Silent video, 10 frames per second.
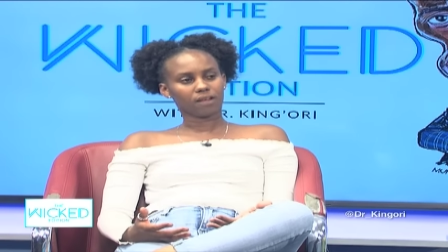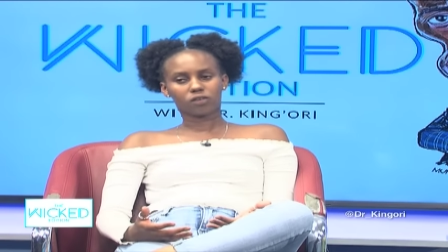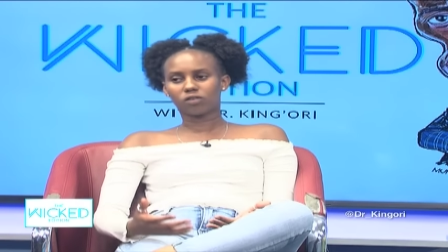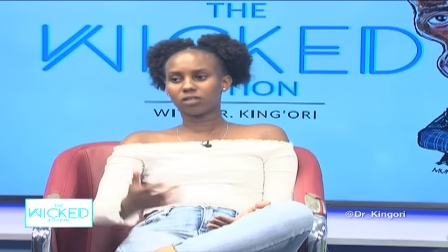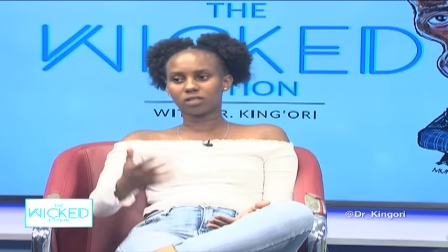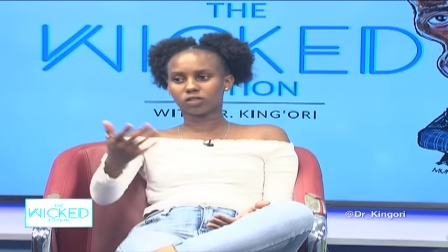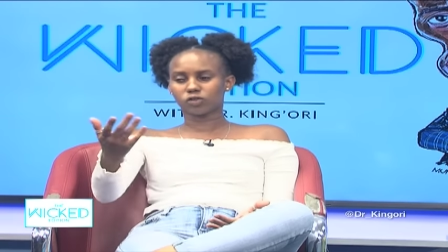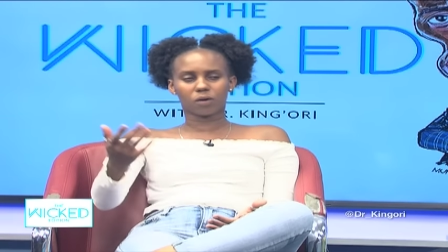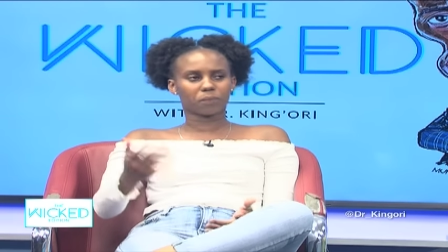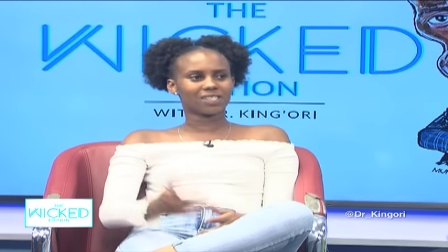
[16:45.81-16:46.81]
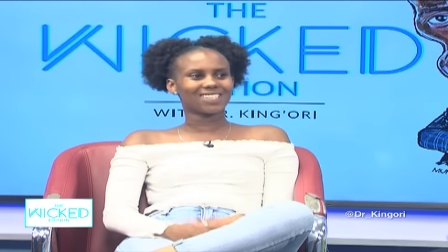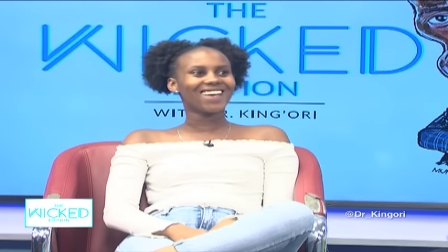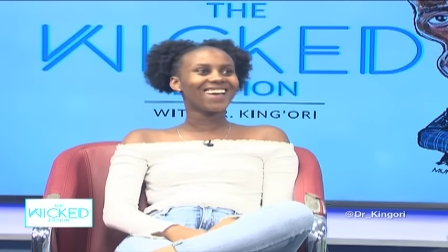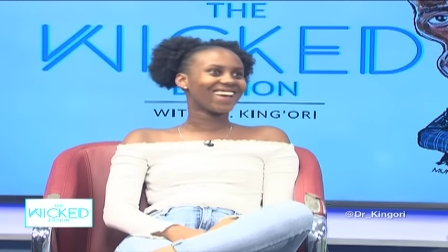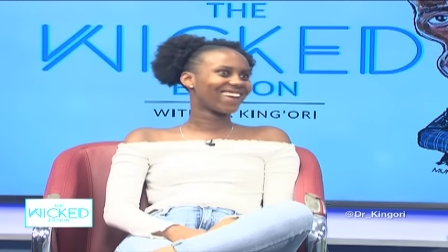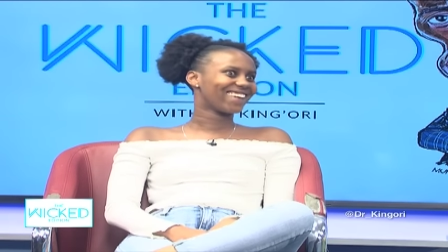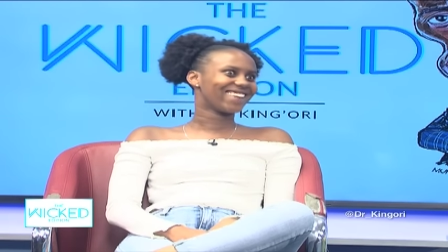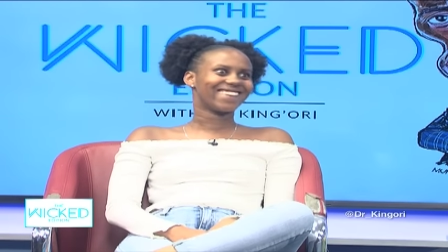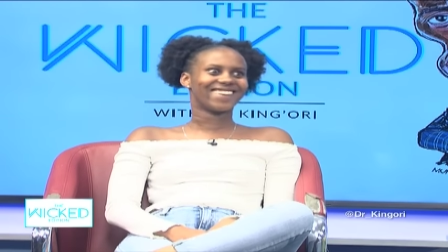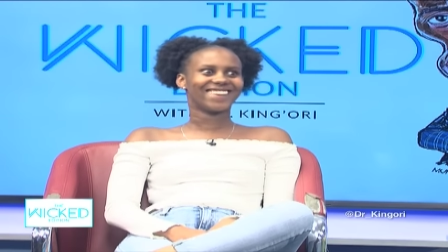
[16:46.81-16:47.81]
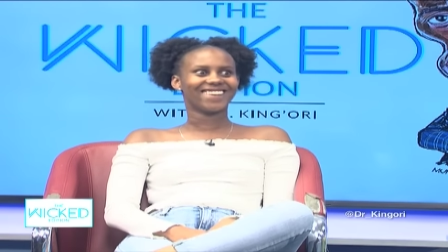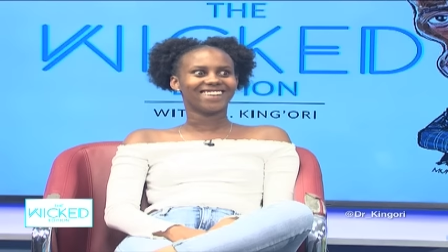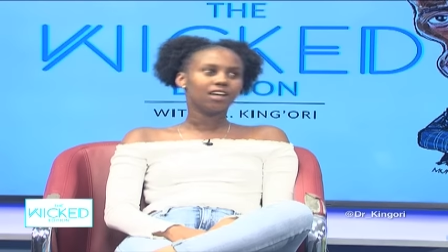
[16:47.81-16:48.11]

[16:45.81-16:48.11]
Don't just show up and say, hey,